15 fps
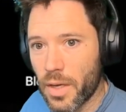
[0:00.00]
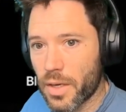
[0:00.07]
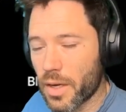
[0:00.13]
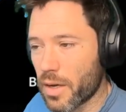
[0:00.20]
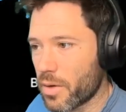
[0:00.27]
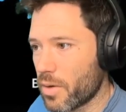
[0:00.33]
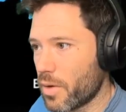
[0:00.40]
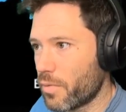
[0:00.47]

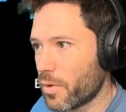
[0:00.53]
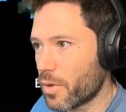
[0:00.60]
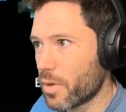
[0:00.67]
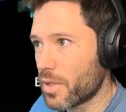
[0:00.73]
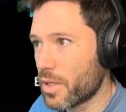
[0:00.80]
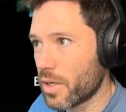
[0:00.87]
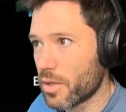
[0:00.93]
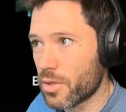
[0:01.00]
Now, if you're a
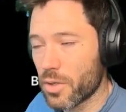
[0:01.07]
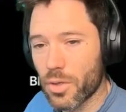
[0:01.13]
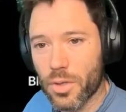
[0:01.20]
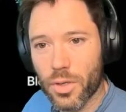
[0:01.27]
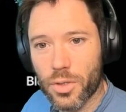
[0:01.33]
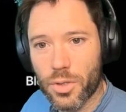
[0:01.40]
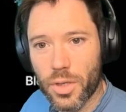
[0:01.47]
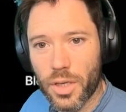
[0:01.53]
tier 2
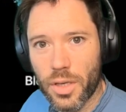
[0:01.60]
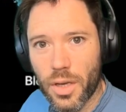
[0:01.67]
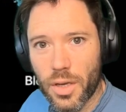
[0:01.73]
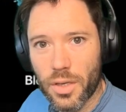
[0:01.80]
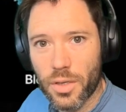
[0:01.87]
country,